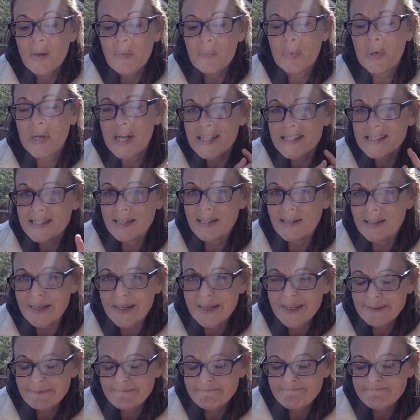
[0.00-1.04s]

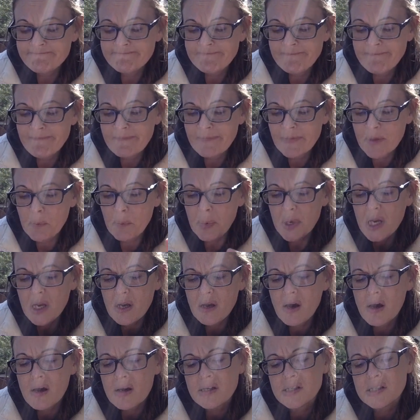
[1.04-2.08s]
Presently, the
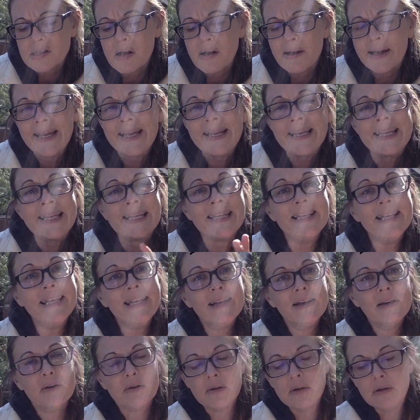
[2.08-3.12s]
peacock saw an
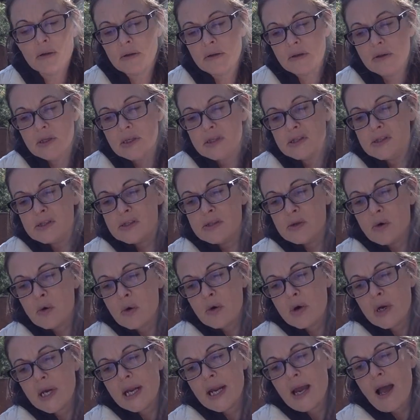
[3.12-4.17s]
eagle
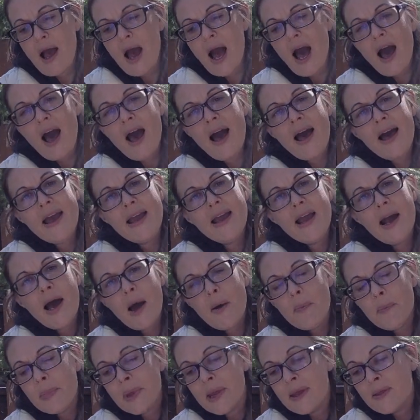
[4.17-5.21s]
soaring high
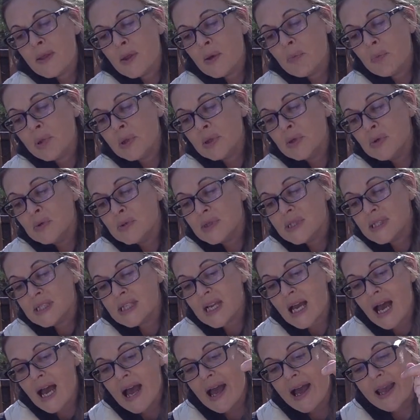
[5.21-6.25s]
up in the blue
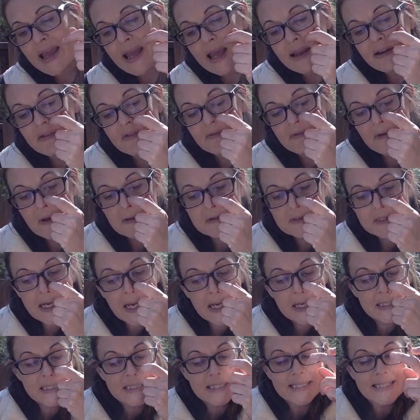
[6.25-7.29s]
sky and felt
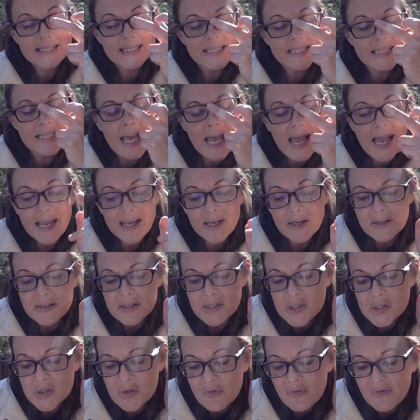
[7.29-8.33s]
a desire
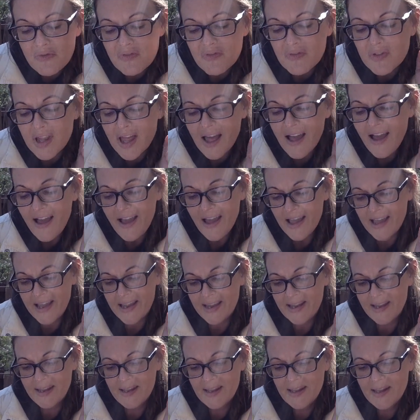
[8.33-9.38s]
to fly,
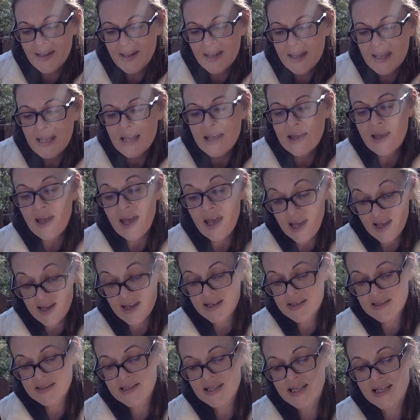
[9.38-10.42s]

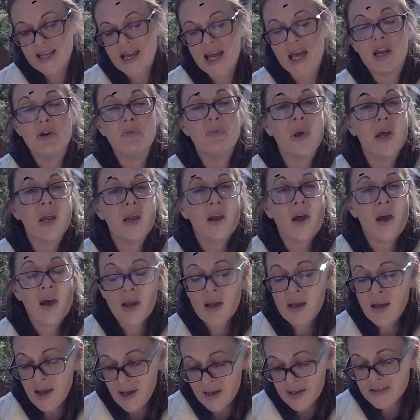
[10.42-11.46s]
as he had been
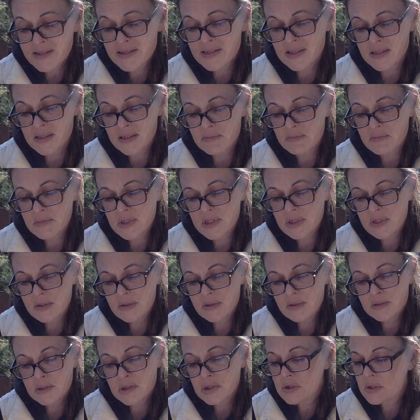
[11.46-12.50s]
accustomed
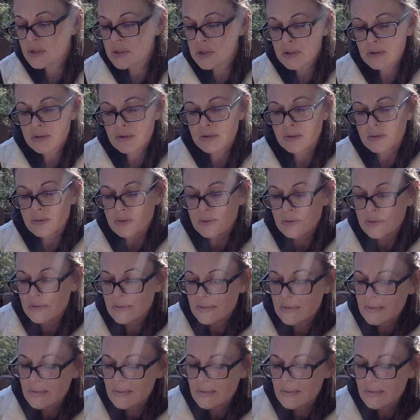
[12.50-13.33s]
to do.